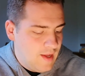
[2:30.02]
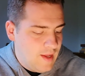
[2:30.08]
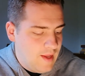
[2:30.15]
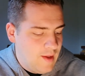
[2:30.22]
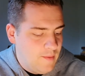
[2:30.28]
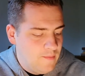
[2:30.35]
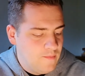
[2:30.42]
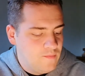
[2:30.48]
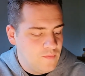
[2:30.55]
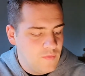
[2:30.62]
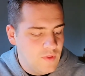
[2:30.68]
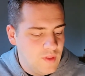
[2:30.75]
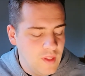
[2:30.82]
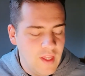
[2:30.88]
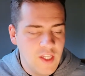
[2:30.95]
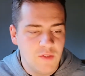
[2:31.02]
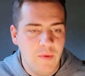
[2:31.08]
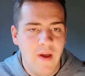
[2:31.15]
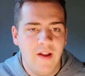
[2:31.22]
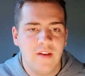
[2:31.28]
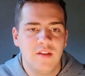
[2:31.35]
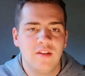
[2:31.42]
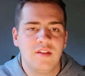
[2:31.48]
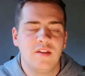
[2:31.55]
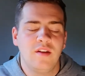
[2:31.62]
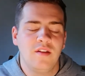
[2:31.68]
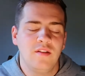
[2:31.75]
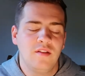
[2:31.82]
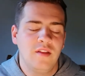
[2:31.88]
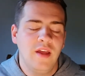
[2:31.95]
They expect to
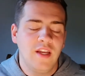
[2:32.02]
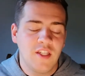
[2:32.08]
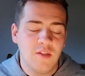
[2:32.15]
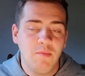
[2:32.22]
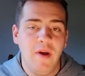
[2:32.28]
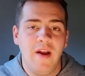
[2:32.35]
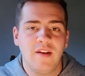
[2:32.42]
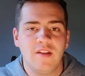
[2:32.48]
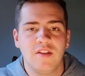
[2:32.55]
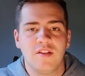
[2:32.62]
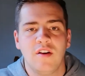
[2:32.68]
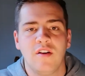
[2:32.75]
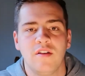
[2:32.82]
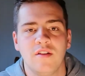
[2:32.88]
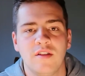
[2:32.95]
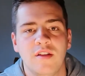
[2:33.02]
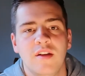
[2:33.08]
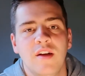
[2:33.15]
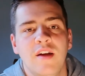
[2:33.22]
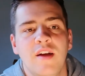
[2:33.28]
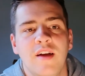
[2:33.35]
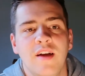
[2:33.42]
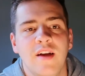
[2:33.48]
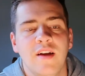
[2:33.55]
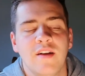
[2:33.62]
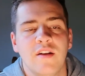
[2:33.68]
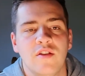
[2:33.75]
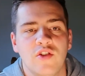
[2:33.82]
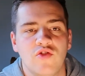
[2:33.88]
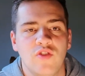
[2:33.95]
start
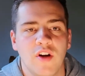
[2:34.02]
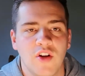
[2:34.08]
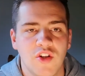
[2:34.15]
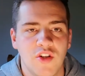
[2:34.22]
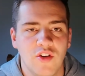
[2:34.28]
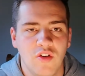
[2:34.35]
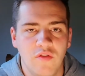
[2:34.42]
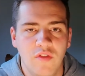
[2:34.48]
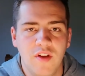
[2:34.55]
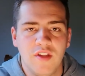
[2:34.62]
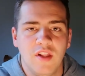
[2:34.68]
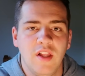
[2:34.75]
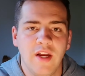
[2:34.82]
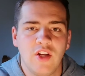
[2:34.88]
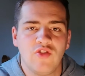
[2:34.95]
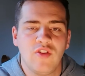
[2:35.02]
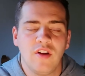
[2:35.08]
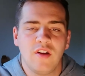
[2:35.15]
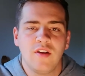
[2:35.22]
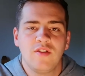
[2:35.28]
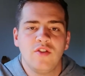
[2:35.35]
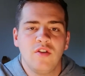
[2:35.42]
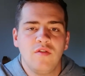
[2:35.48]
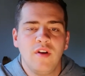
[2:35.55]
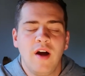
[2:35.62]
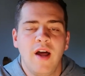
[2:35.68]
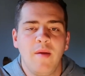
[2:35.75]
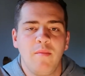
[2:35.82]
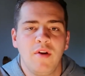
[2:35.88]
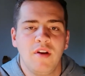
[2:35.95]
construction of these electric sort of
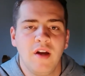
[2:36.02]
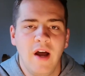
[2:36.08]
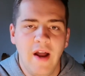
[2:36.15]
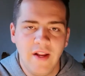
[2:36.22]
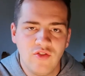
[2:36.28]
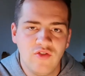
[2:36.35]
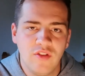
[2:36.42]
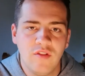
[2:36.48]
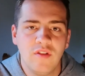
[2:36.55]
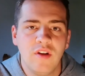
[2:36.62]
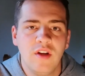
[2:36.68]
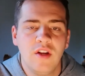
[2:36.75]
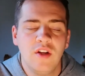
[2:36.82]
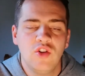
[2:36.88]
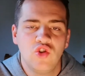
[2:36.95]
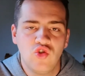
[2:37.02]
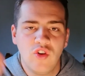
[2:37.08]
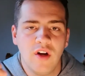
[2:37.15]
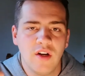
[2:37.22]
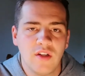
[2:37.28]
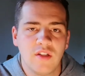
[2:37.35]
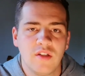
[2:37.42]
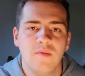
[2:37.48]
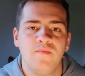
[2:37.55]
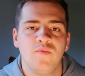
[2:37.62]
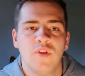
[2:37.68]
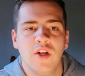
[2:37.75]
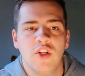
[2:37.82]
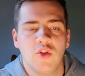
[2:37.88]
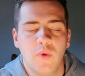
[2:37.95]
hybrid hydrogen trucks
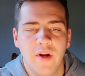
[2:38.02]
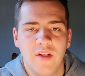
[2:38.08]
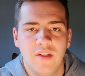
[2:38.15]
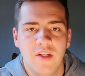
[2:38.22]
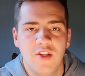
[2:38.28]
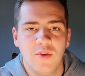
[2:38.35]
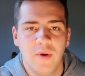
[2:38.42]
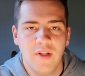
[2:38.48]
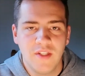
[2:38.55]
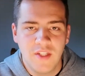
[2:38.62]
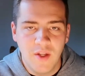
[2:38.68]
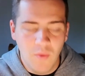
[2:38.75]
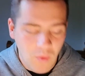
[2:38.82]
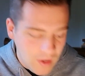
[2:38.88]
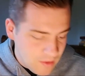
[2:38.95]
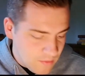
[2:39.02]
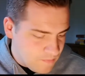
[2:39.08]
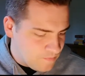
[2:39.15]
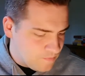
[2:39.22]
in 2021,